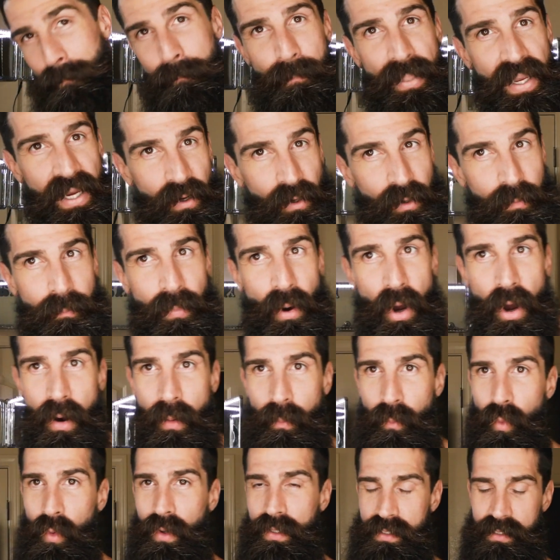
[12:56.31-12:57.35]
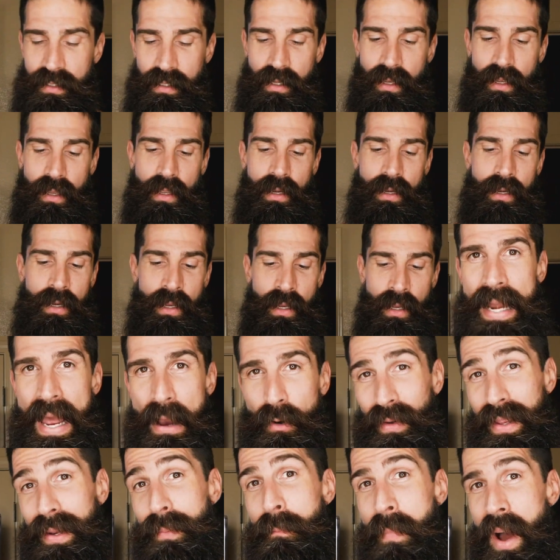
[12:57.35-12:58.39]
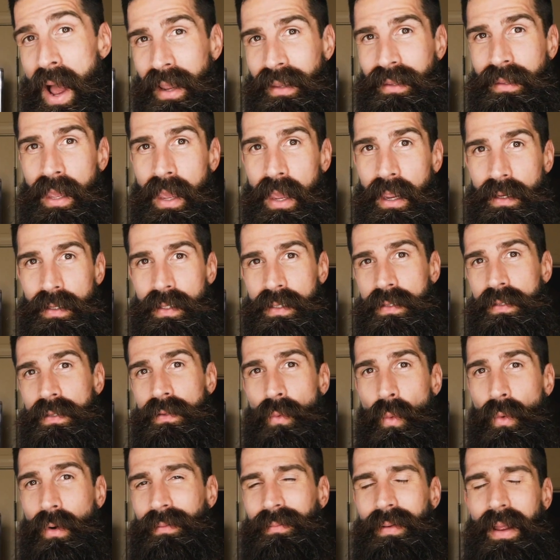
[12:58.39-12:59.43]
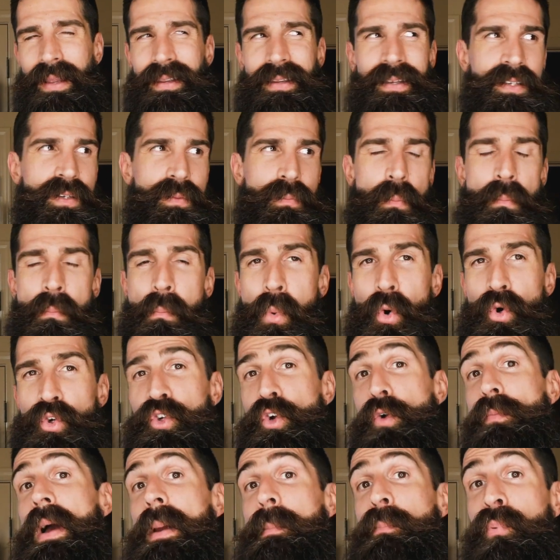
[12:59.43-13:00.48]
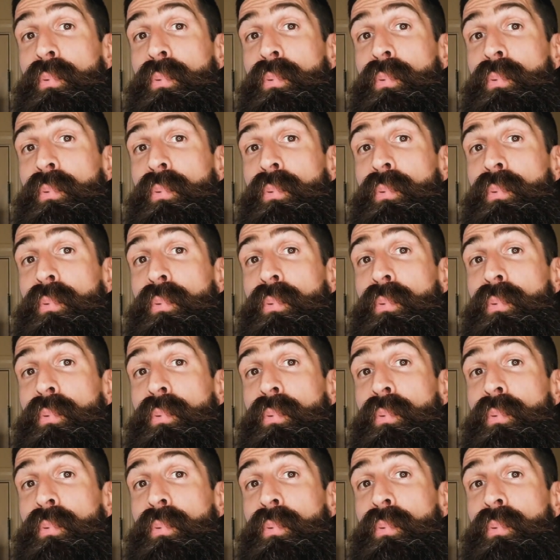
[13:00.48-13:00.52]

beard balm once again. Now in my case, or I guess more so my